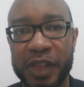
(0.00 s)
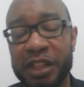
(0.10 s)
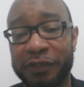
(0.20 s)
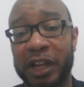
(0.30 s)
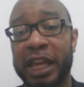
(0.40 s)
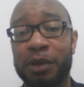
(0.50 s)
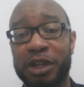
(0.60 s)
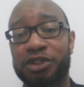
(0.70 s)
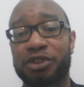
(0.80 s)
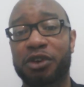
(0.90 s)

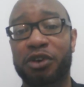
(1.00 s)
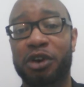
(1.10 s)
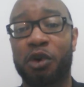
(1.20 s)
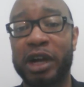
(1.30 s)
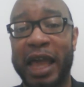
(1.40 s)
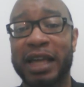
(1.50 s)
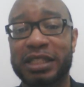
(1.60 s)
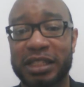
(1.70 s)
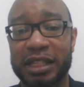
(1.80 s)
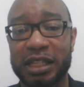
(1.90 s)
language or an
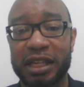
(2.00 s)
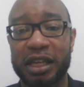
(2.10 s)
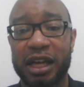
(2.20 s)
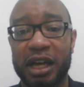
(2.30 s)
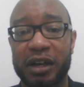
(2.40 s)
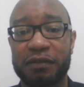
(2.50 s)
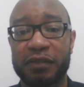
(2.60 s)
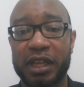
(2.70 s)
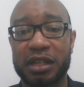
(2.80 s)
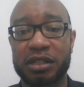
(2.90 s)
accent
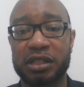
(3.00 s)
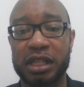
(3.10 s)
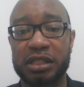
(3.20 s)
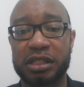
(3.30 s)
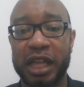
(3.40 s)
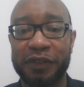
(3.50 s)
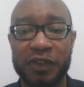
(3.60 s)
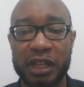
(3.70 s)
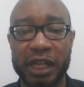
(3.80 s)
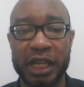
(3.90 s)
is
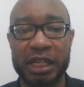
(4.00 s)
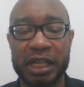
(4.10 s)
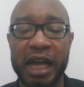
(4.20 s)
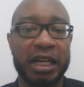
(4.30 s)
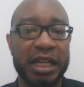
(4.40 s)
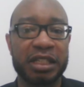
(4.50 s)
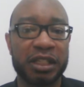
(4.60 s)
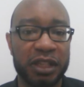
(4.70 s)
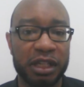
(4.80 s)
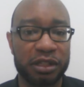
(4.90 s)
definitely not an
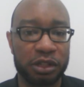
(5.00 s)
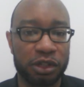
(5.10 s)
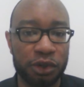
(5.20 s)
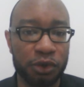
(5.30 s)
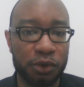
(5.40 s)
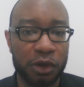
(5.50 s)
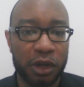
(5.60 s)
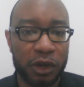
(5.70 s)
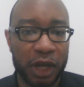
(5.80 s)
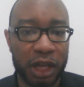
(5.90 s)
easy thing to do
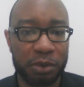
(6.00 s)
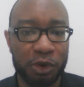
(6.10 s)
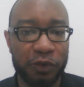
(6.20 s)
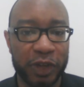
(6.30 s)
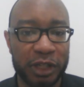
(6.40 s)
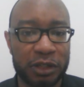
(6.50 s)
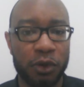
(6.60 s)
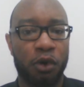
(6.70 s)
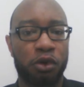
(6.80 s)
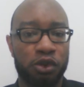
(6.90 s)
in a movie.
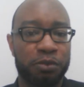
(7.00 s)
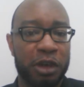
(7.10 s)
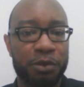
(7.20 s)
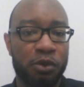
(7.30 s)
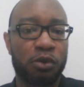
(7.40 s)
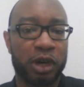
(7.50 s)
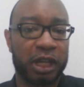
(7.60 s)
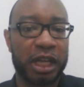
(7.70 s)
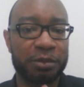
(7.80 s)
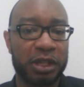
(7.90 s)
So all you people who want to
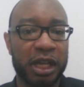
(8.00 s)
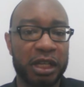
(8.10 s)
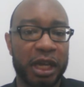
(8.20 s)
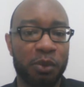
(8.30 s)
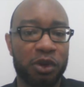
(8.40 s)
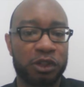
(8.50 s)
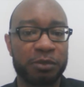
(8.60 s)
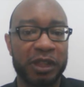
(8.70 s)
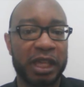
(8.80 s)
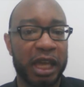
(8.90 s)
keep saying that Will
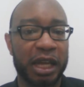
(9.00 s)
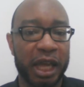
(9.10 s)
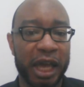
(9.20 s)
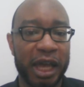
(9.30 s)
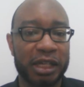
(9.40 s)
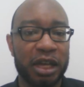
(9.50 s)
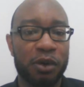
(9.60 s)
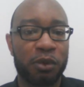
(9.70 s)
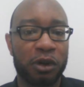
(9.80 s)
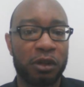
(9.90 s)
Smith can't act,
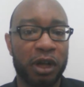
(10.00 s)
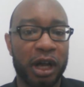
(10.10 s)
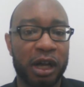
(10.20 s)
well,